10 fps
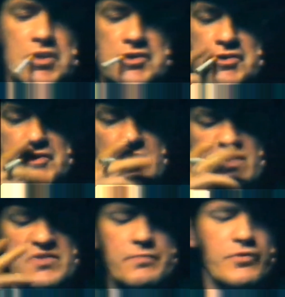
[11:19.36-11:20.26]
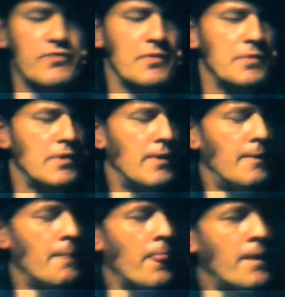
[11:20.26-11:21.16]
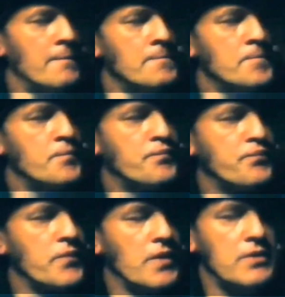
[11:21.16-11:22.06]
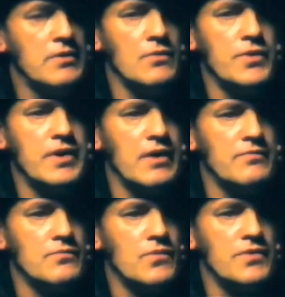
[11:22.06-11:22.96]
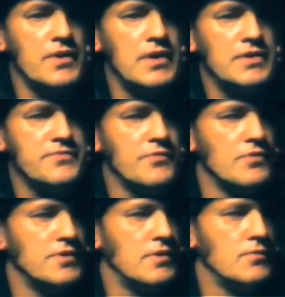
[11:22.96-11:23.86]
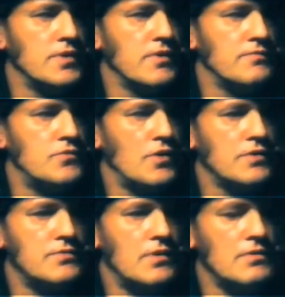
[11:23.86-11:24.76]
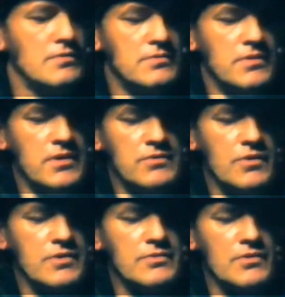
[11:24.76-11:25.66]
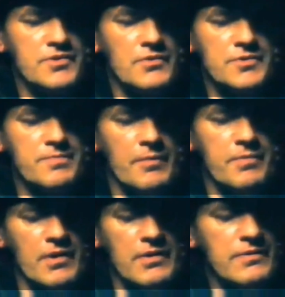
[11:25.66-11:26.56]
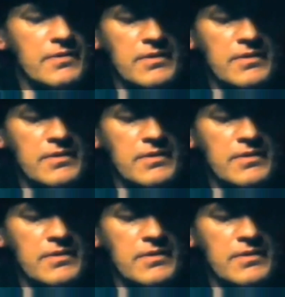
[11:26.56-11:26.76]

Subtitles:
Well, that's because I was approvable. You know, we gave them what they asked for. You know, we give them rock and roll. Rock and roll's always popular.